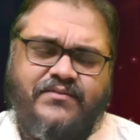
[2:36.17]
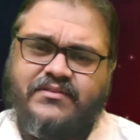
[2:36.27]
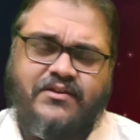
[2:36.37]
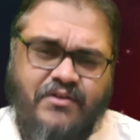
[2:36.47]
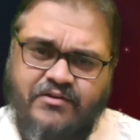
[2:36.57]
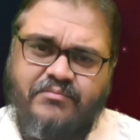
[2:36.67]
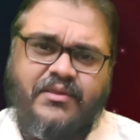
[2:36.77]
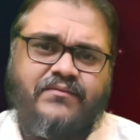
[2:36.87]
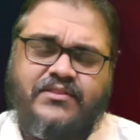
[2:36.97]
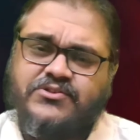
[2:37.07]
with the
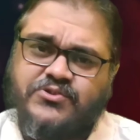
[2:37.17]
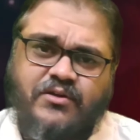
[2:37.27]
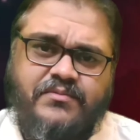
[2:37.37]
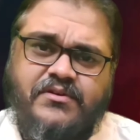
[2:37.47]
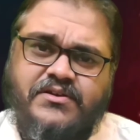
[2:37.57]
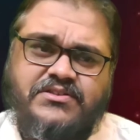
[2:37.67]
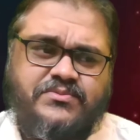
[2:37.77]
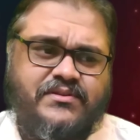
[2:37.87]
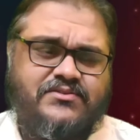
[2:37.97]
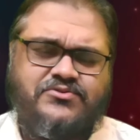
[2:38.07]
economy, with the job
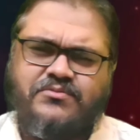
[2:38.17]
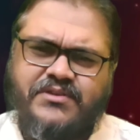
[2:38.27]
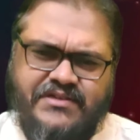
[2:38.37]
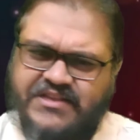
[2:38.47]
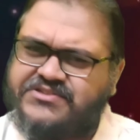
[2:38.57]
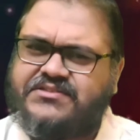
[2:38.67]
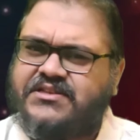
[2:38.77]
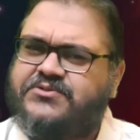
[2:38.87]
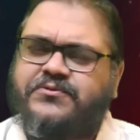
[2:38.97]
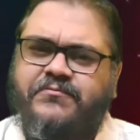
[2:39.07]
loss, with so many
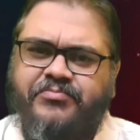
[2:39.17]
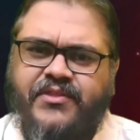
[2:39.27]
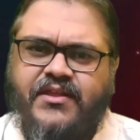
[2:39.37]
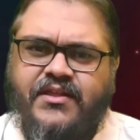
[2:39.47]
tensions at home.